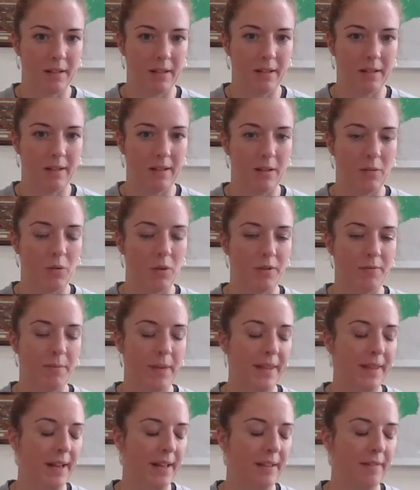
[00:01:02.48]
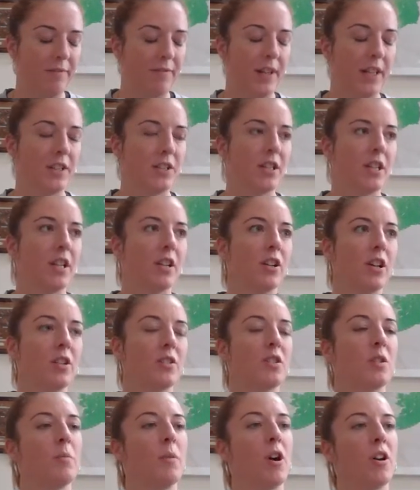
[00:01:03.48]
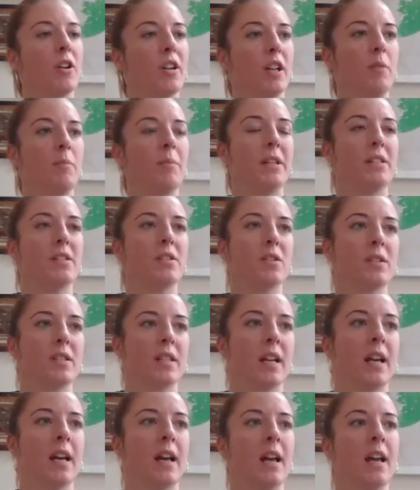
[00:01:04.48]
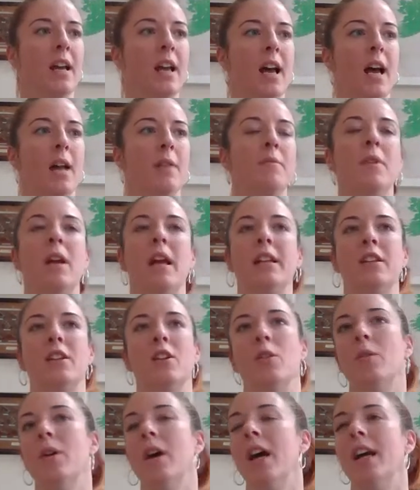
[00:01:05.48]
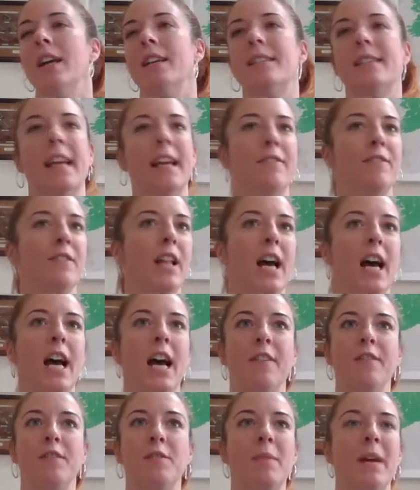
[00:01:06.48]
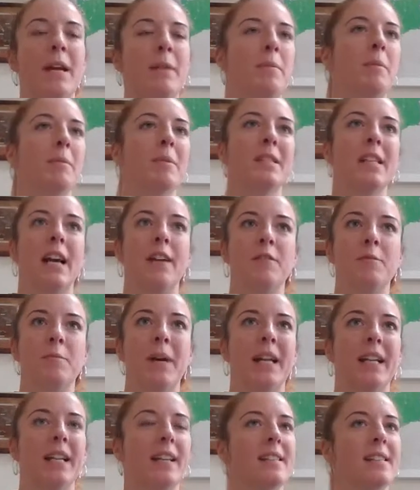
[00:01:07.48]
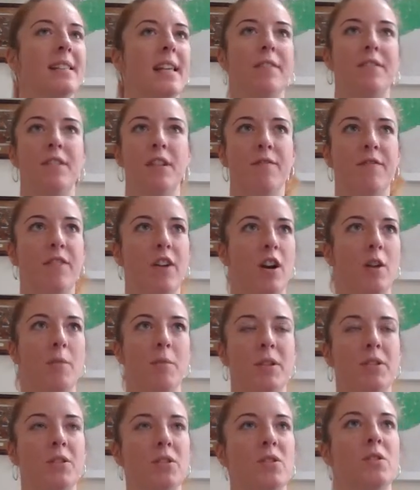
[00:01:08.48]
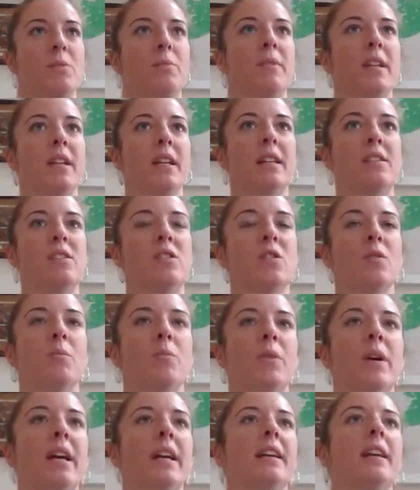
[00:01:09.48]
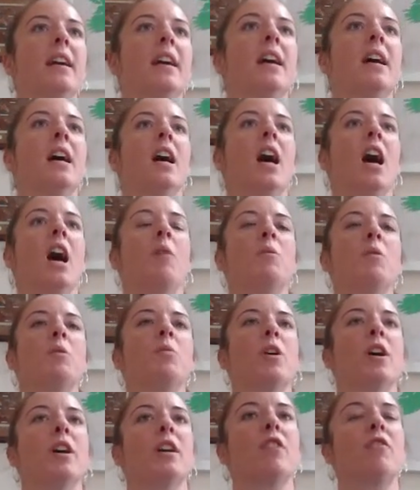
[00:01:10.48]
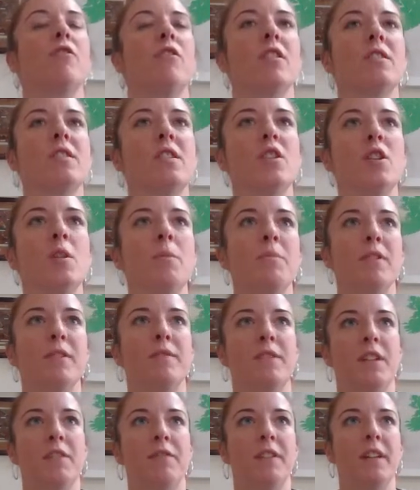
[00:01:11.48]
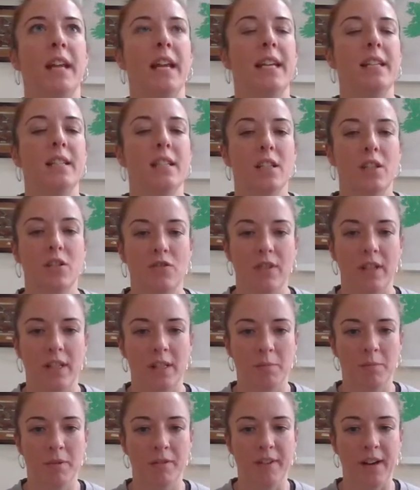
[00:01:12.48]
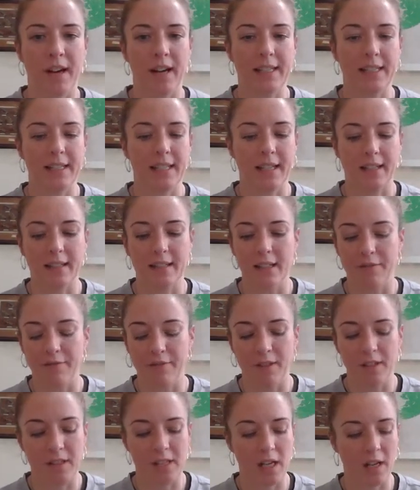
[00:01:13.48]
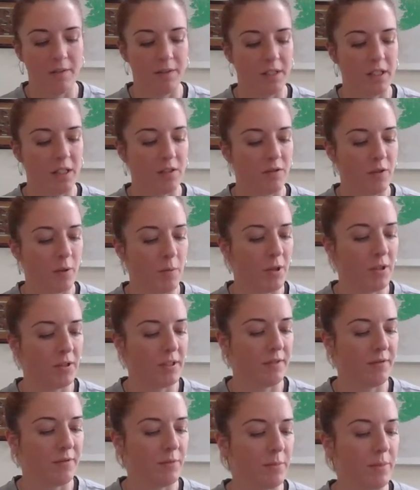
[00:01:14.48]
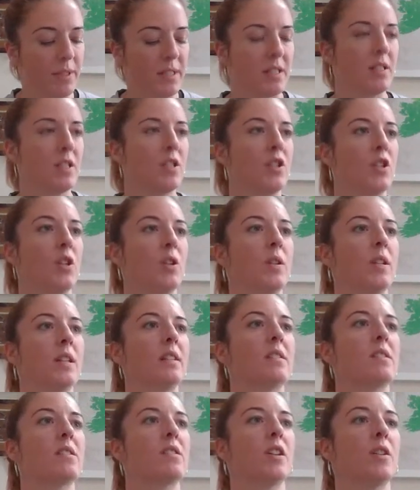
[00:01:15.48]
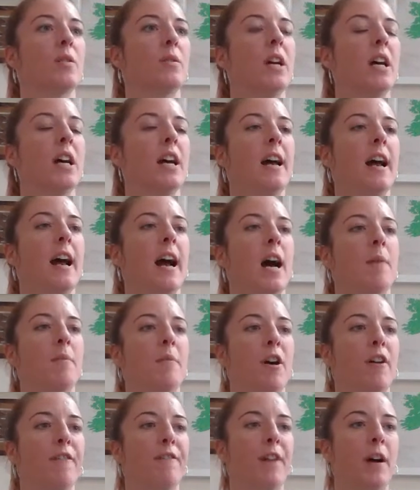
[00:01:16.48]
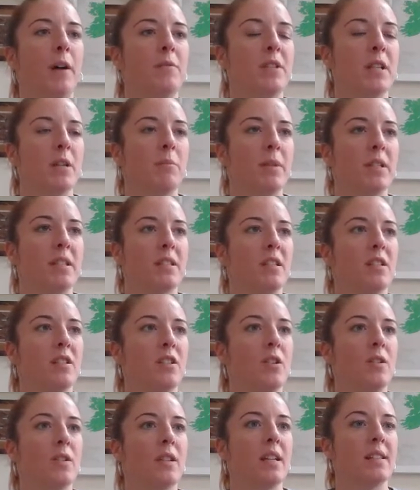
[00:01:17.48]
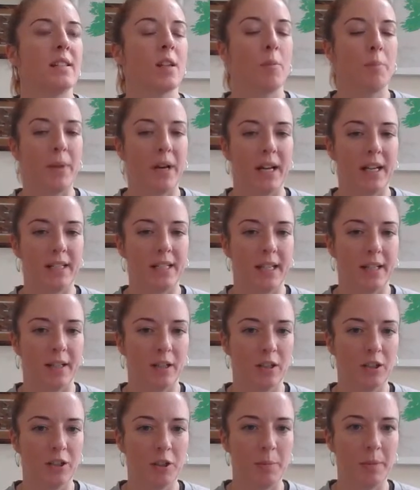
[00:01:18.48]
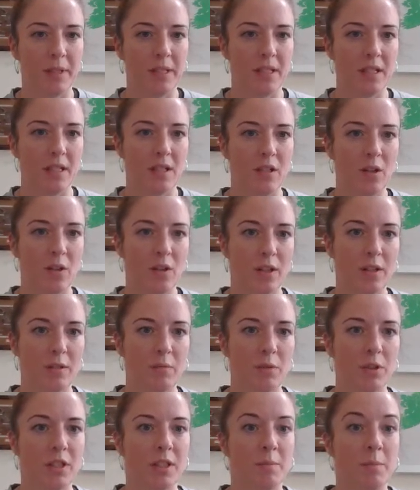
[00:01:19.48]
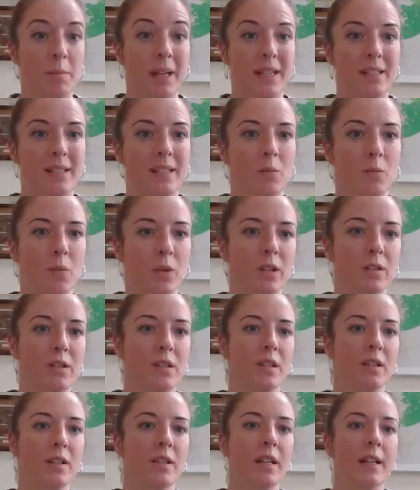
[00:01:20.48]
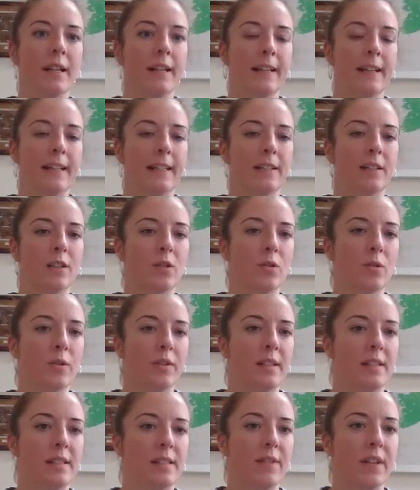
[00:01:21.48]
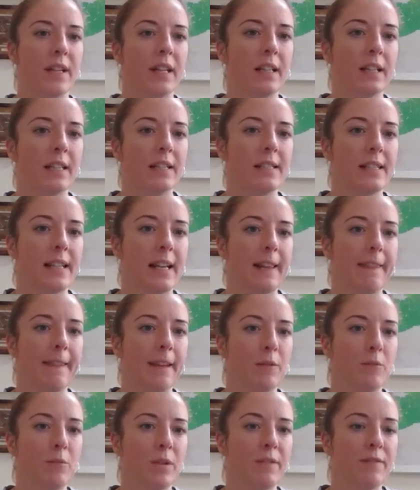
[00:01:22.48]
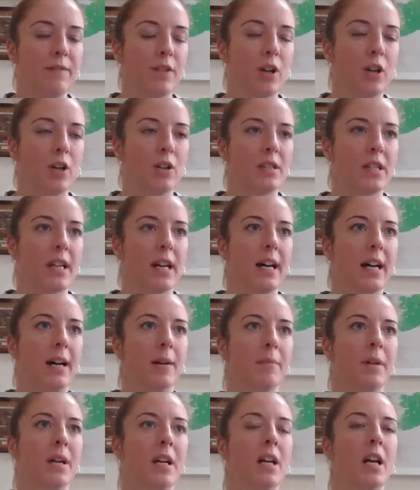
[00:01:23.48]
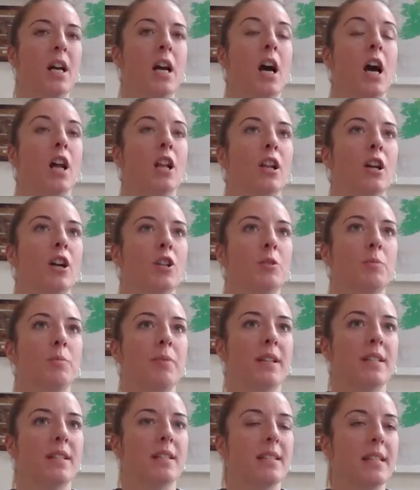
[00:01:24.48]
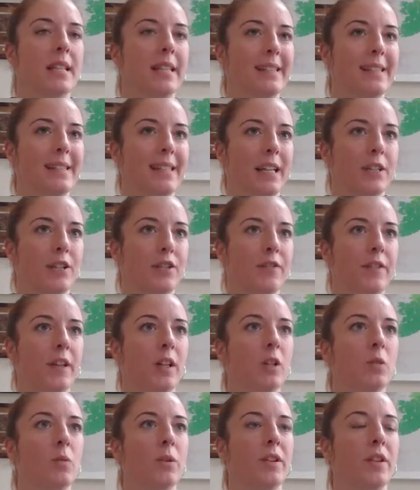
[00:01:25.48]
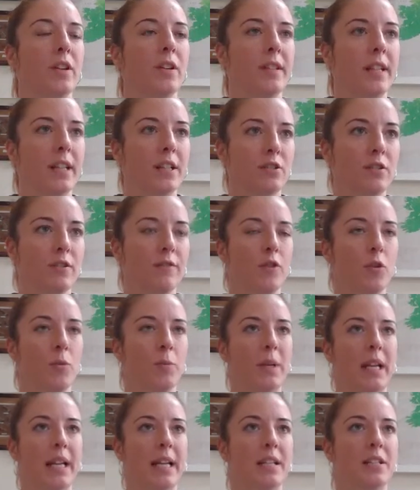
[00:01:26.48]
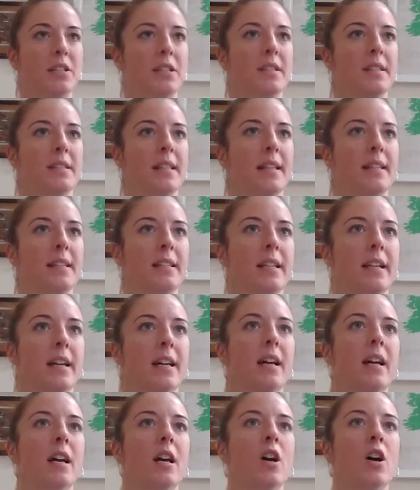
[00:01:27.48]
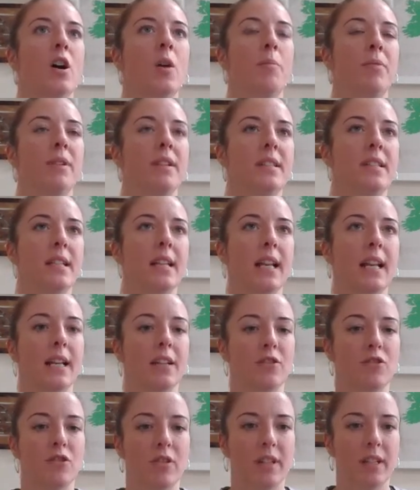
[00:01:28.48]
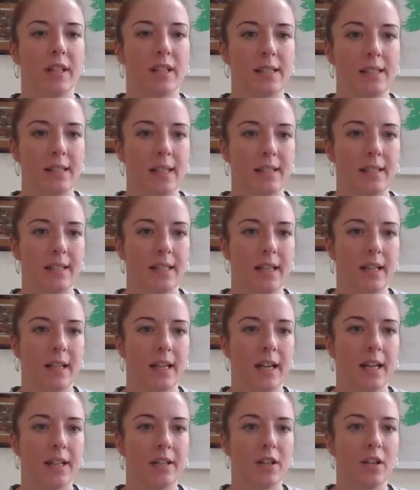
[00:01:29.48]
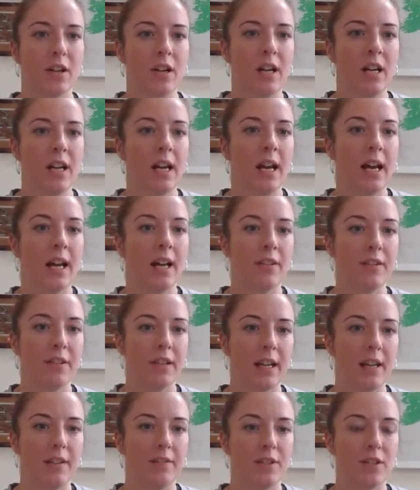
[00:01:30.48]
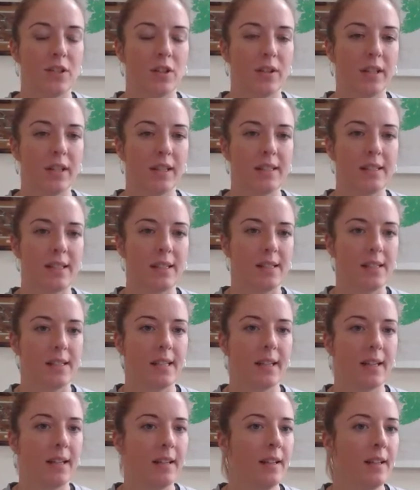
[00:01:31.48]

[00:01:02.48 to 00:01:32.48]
that would have meant that invention had got to market and been success and saved lives, made people's lives better, saved the environment or something in some way. And we work across a number of different industries, providing different services from our different business units. So our founding business unit is our biotechnology business unit, which is based in Wilton in the northeast of England. And then we've got a large presence in Sedgefield with our National Formulation Centre, our Printed Electronics Centre, and our Healthcare Photonics Centre.